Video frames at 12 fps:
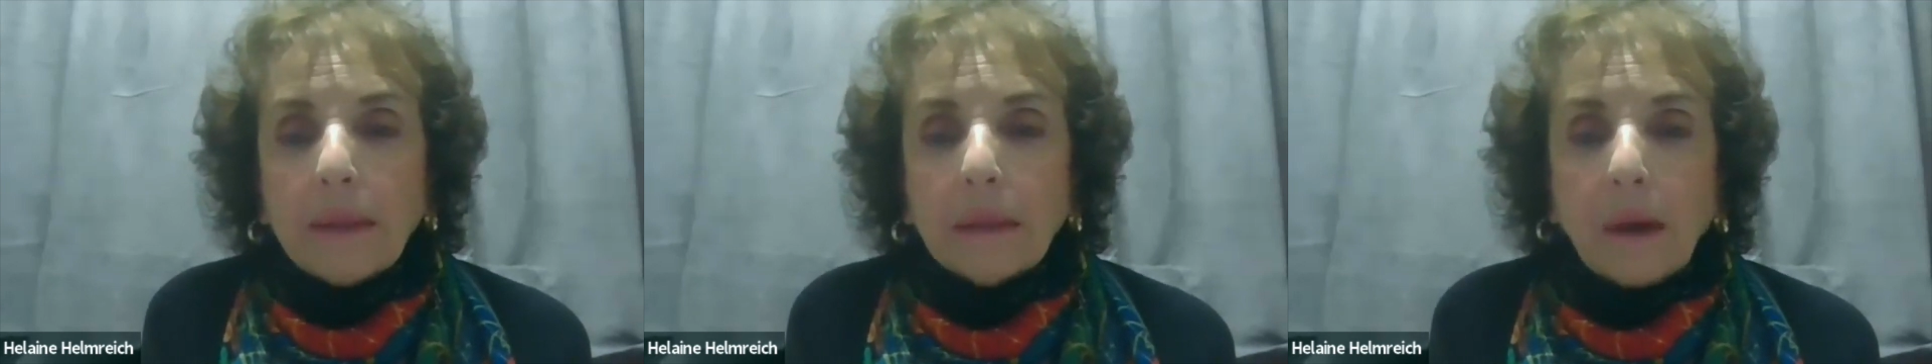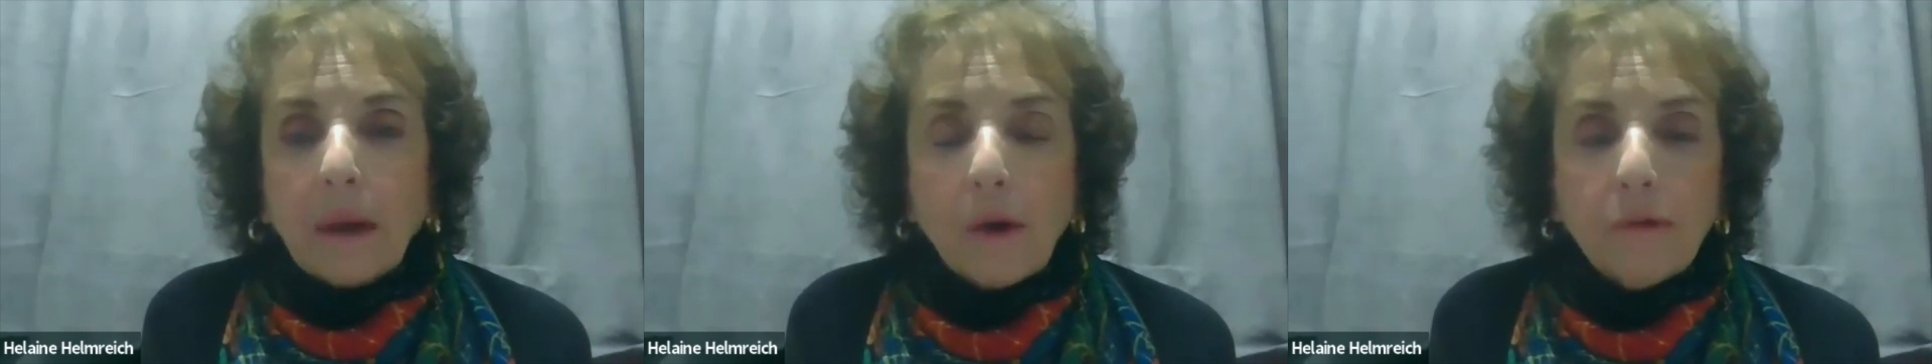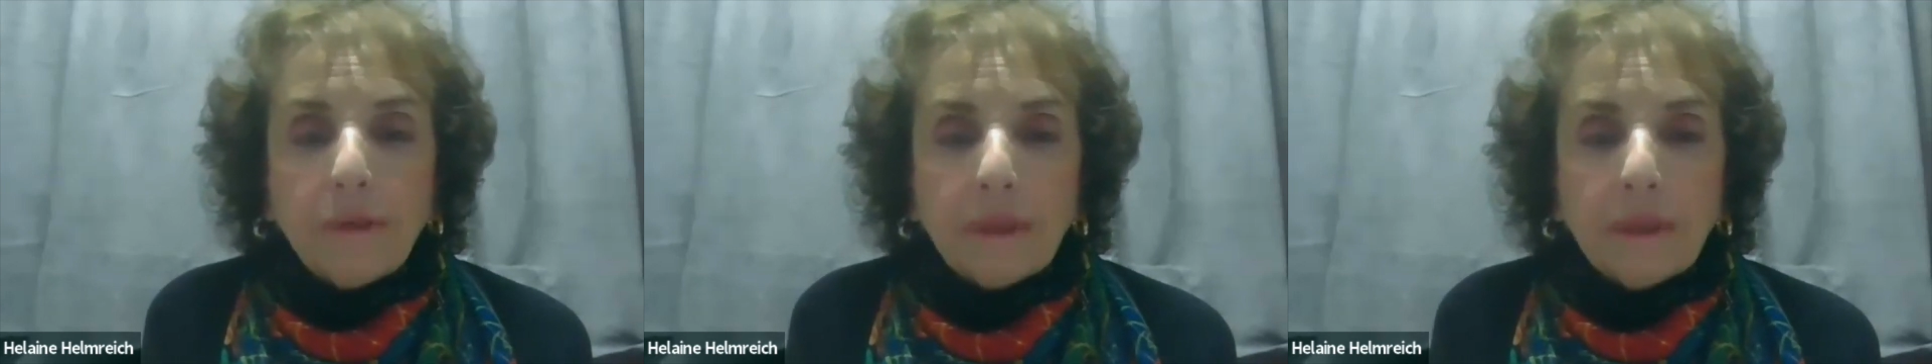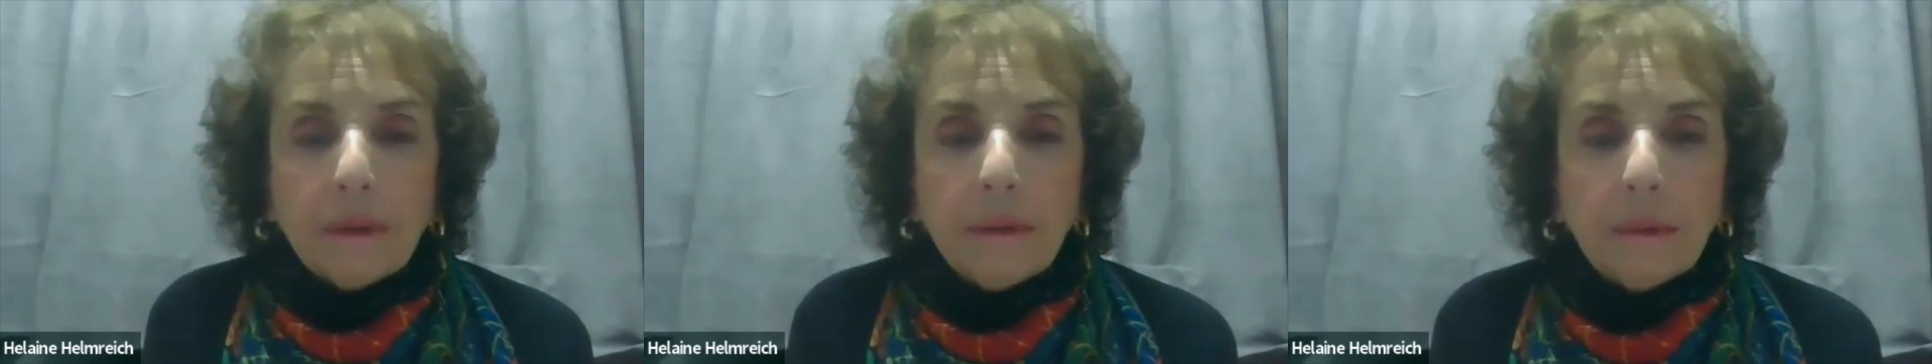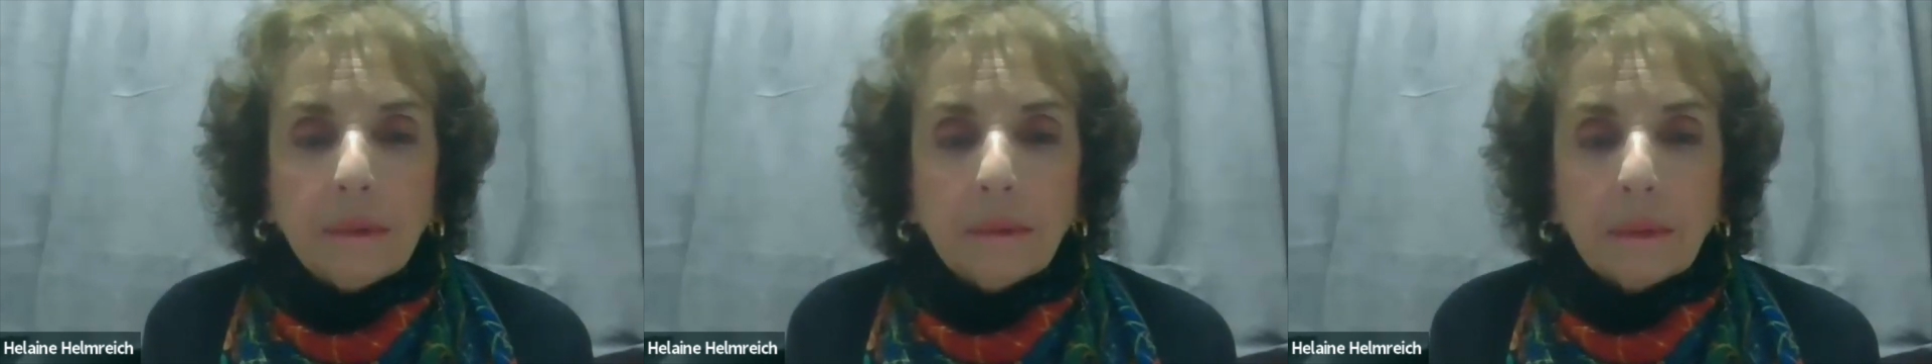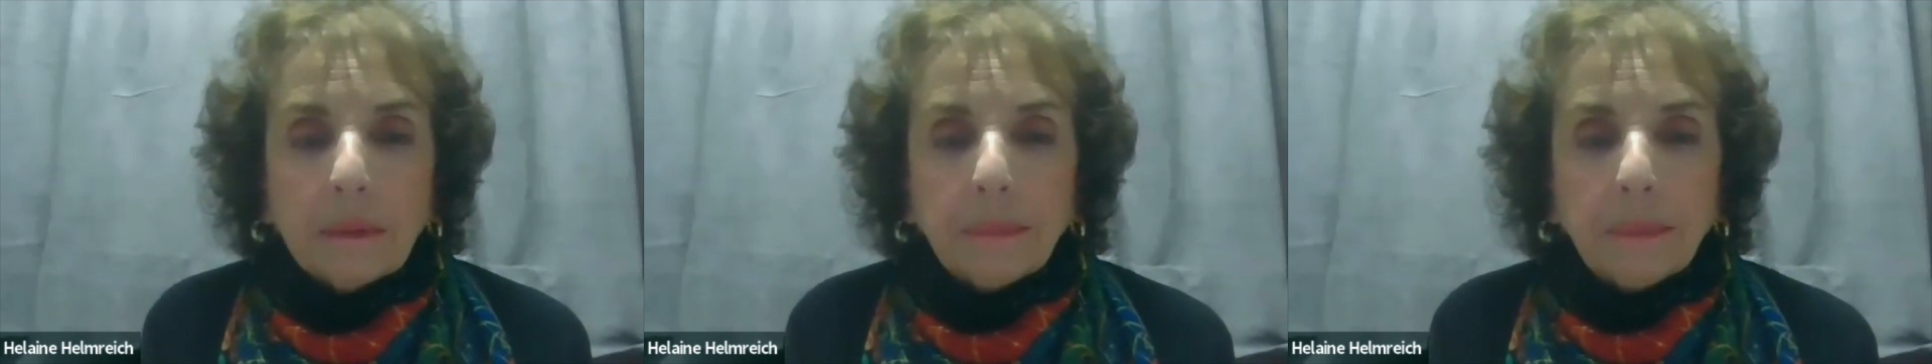think COVID
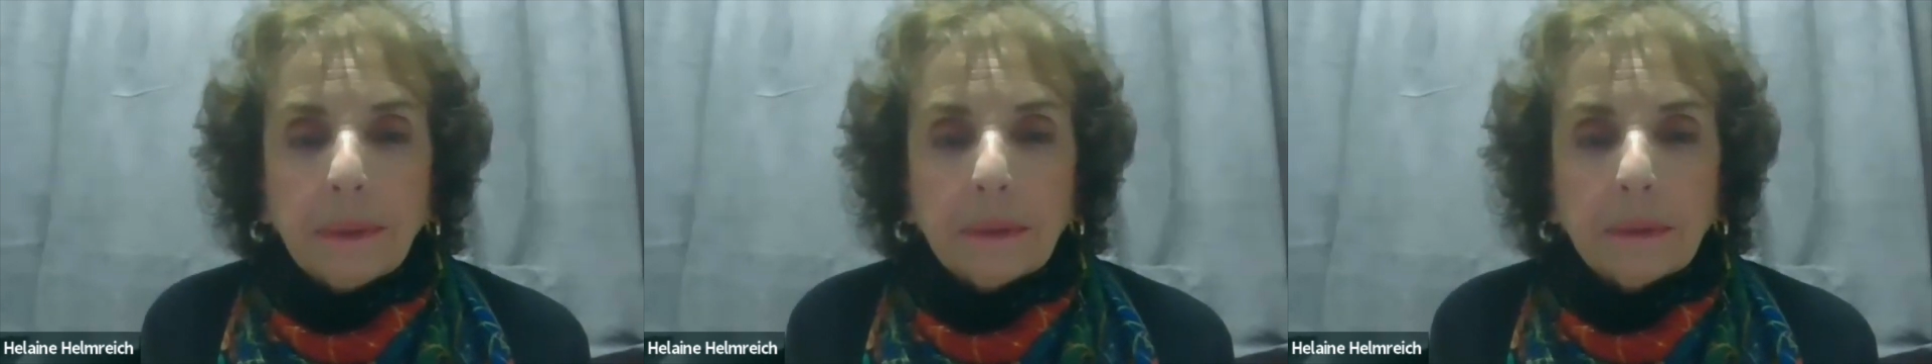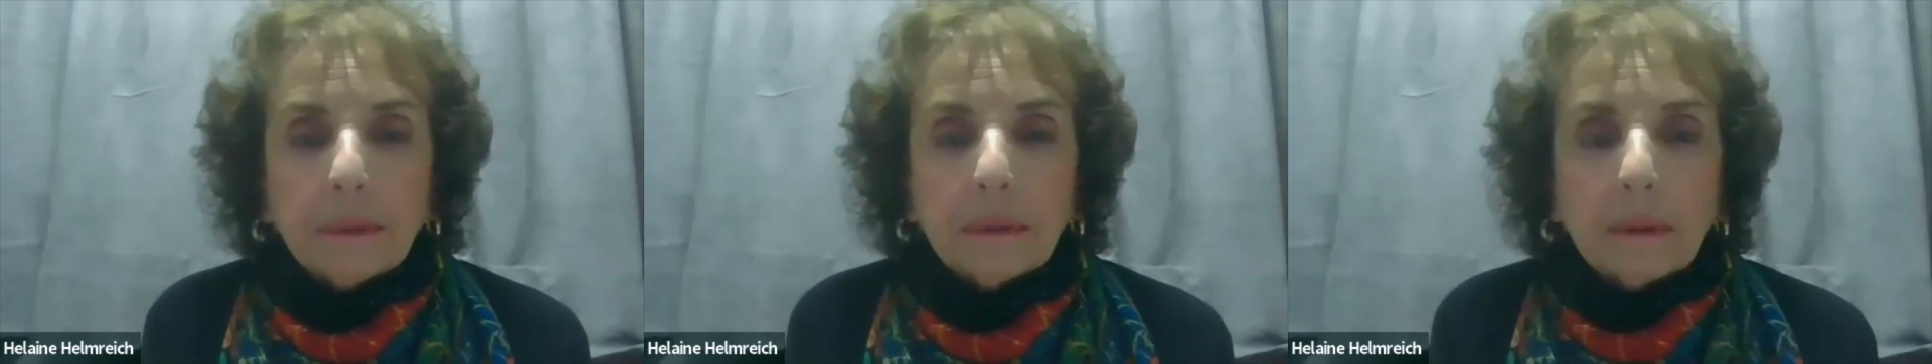put